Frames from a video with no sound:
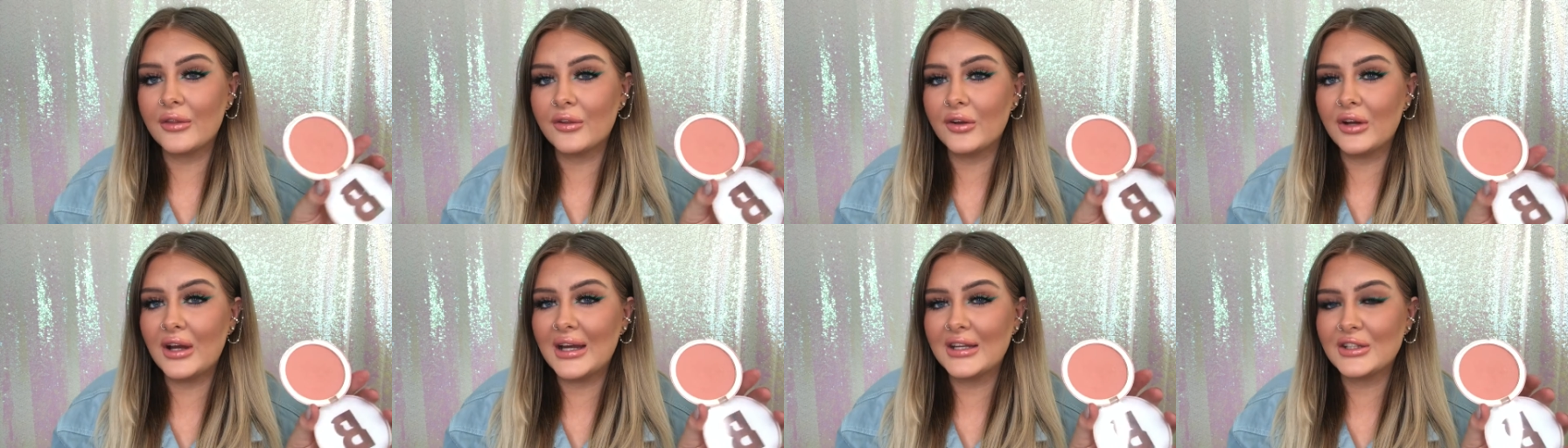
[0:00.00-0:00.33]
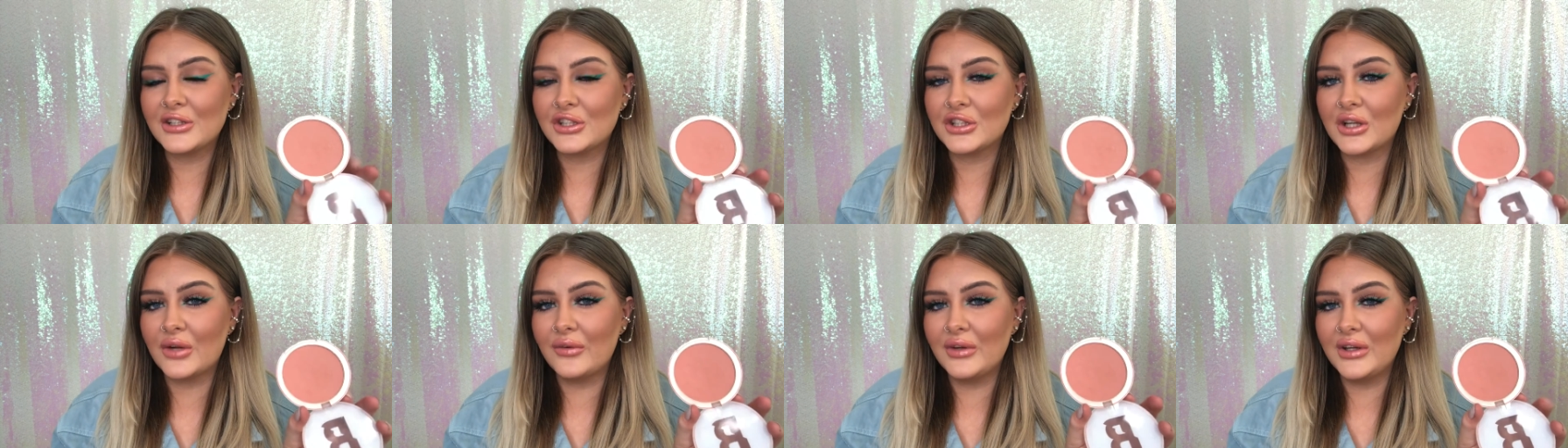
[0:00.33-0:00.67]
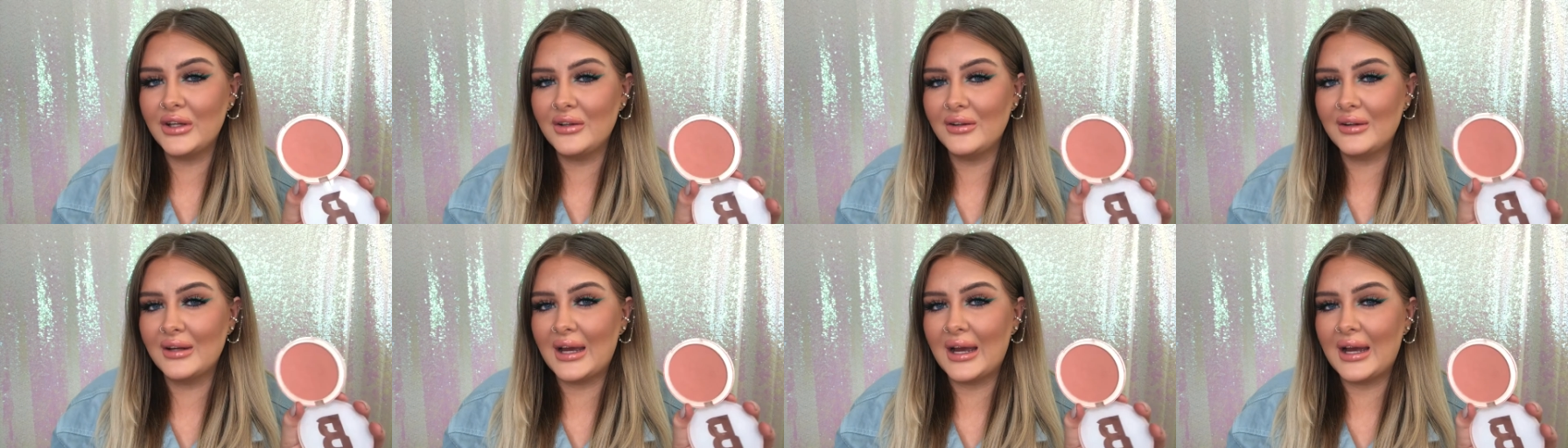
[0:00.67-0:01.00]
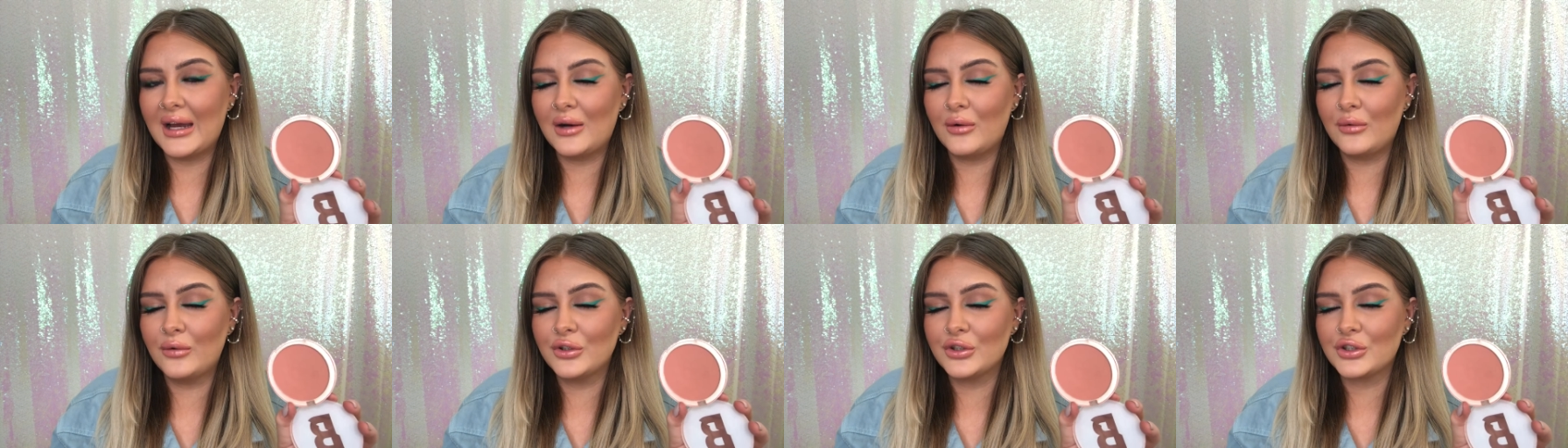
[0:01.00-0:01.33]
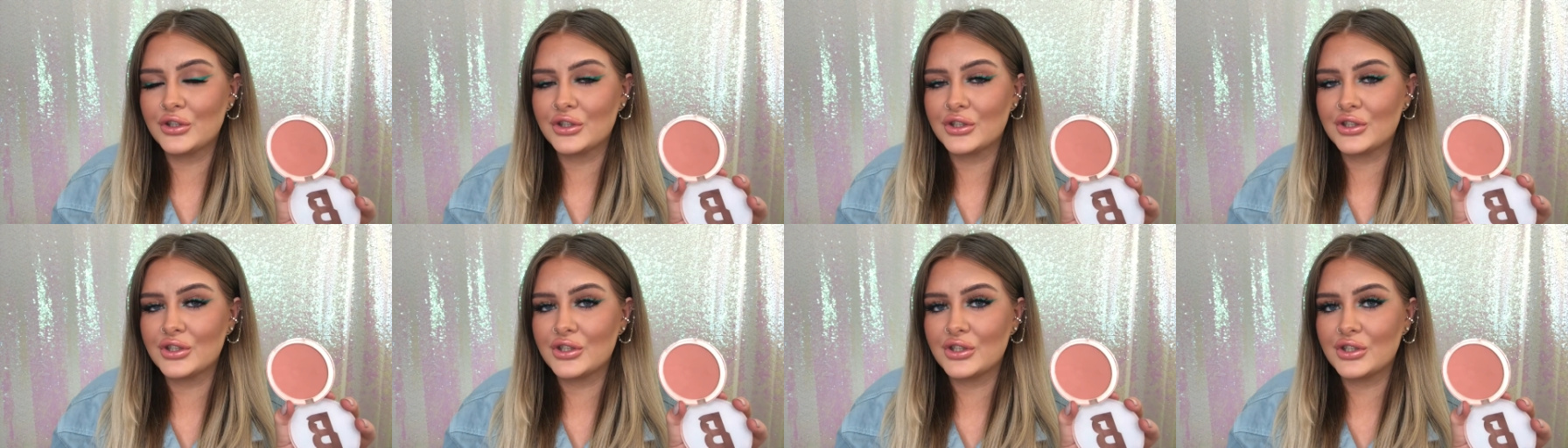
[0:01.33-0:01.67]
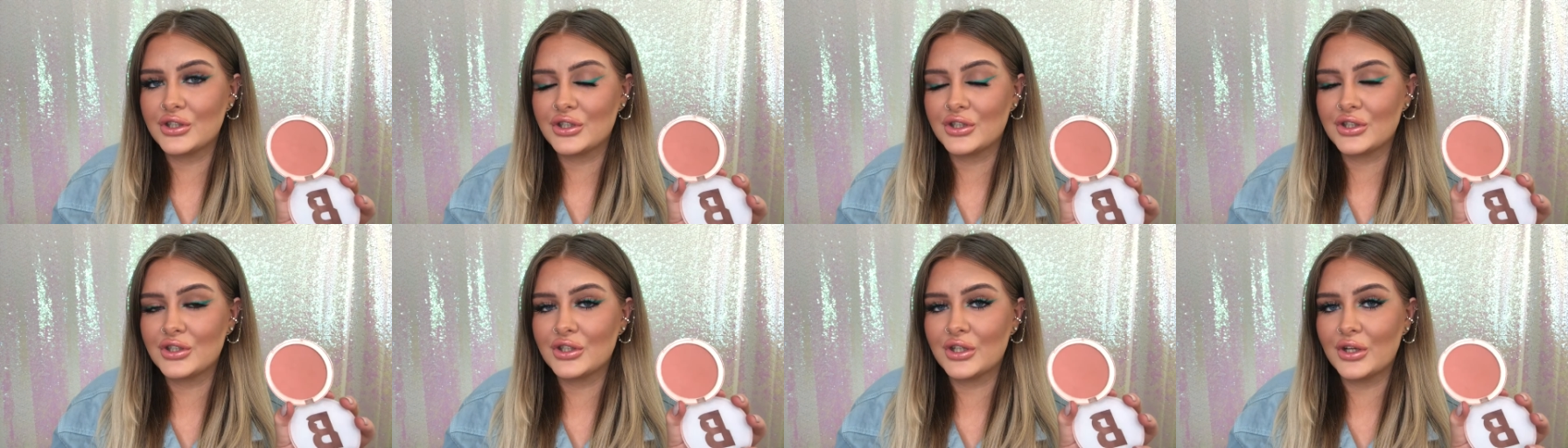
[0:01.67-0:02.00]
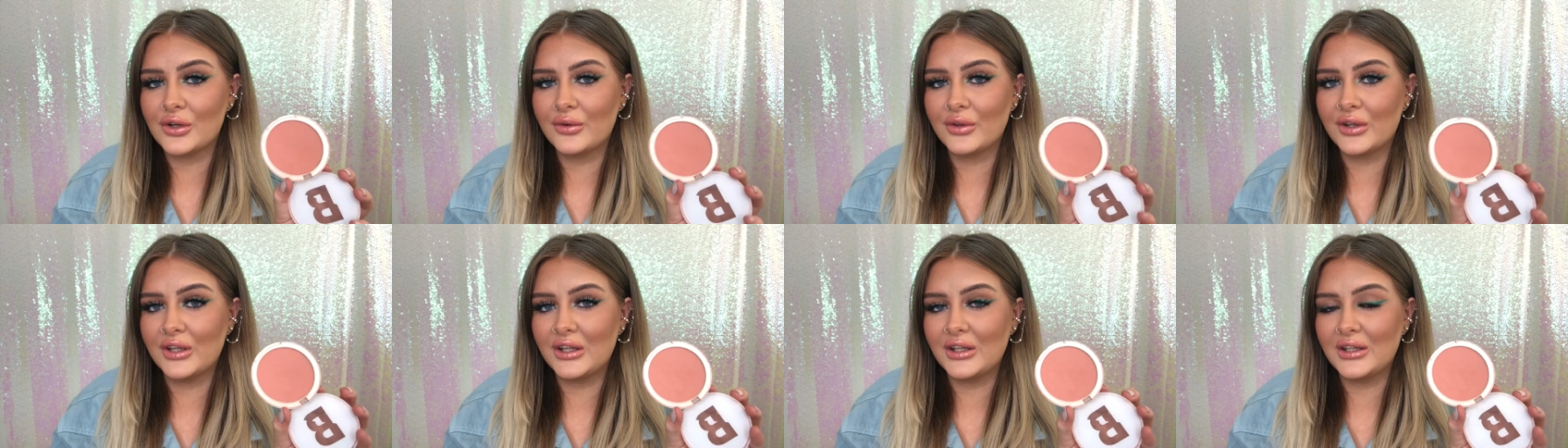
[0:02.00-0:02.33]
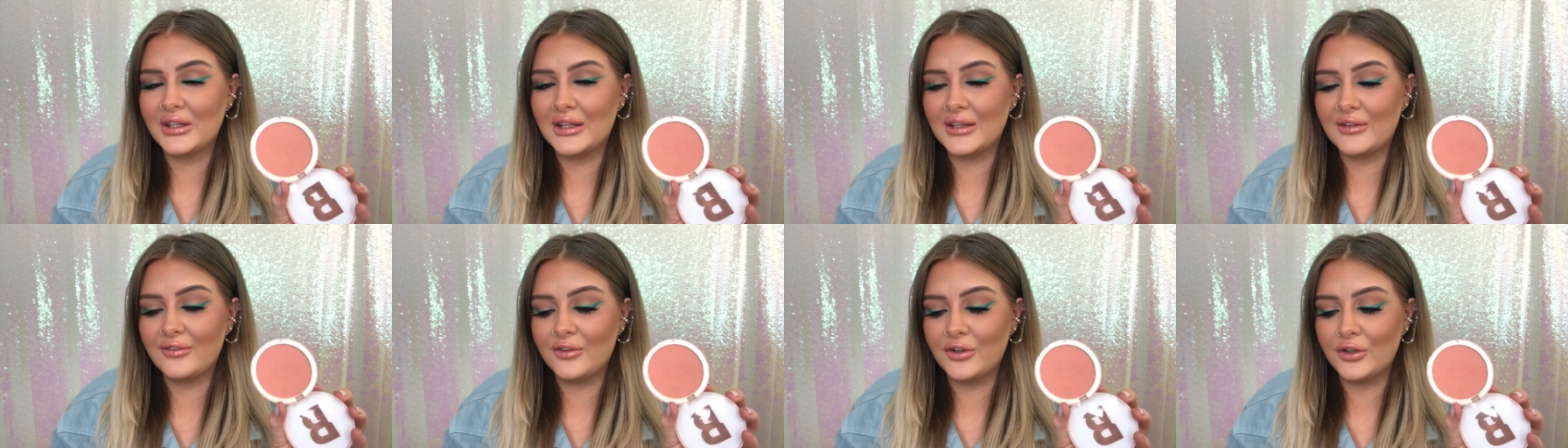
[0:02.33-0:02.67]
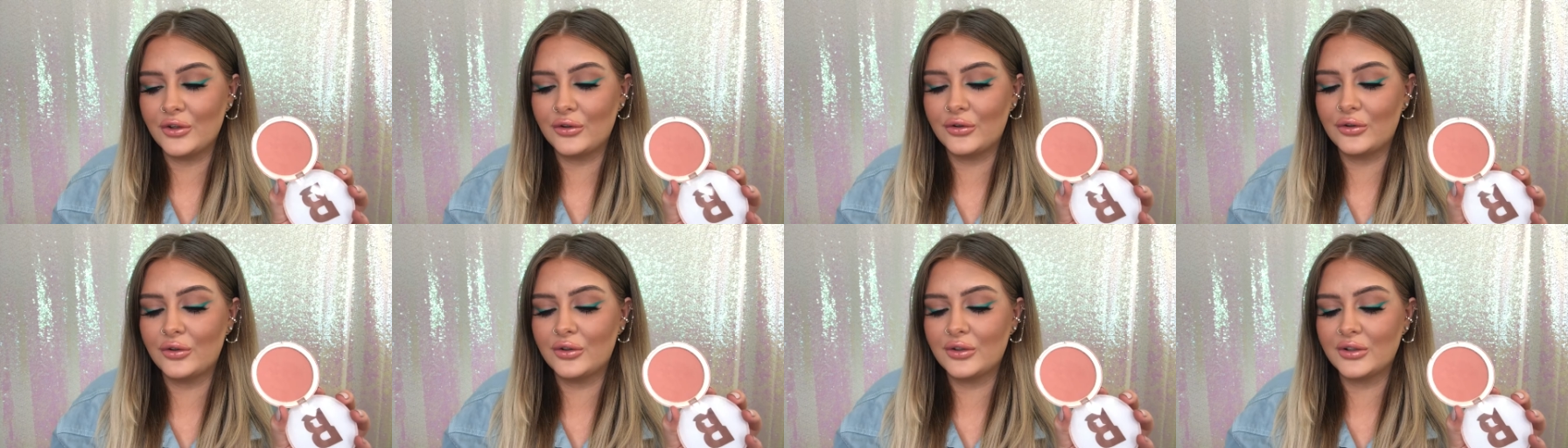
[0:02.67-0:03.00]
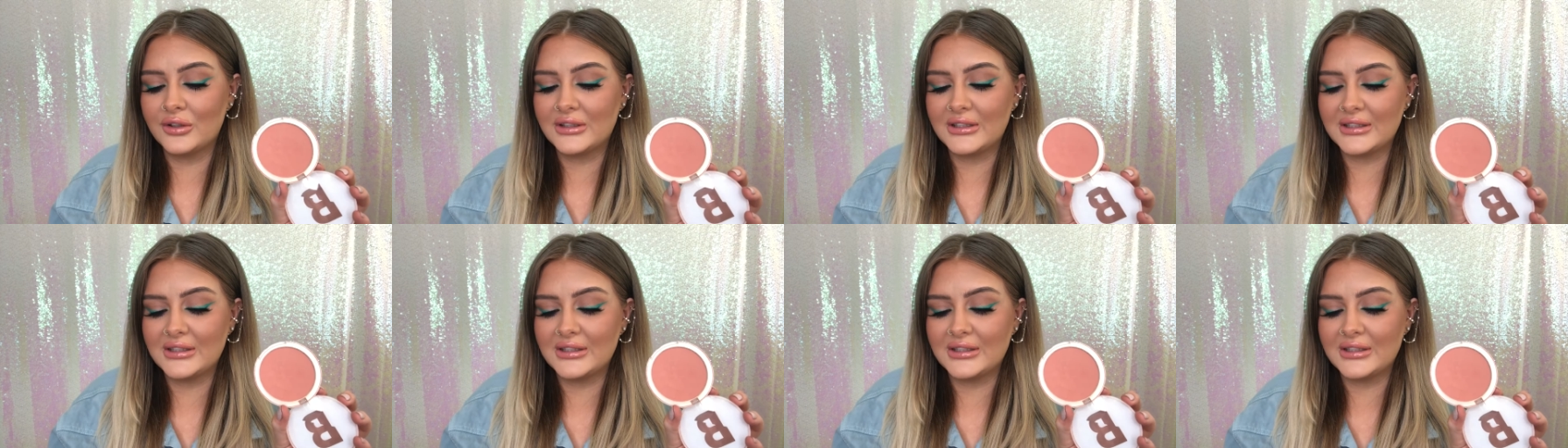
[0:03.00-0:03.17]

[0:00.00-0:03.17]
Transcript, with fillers: I thought I'd show it you now just so that if you're